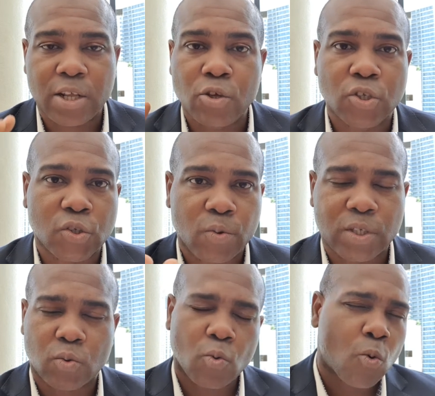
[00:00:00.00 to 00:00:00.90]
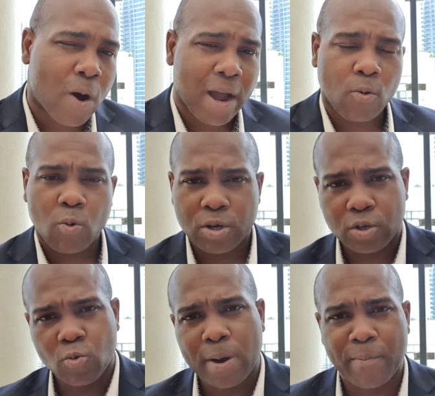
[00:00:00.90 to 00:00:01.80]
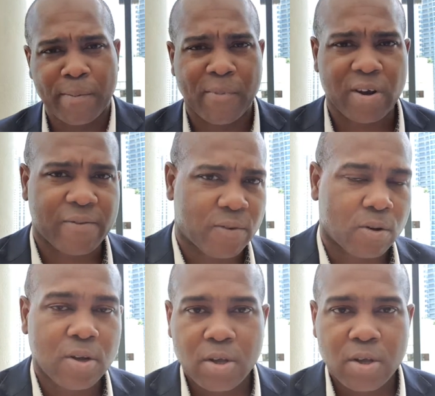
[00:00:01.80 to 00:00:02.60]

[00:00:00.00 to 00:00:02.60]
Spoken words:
you switch. Why? What do you want my money for?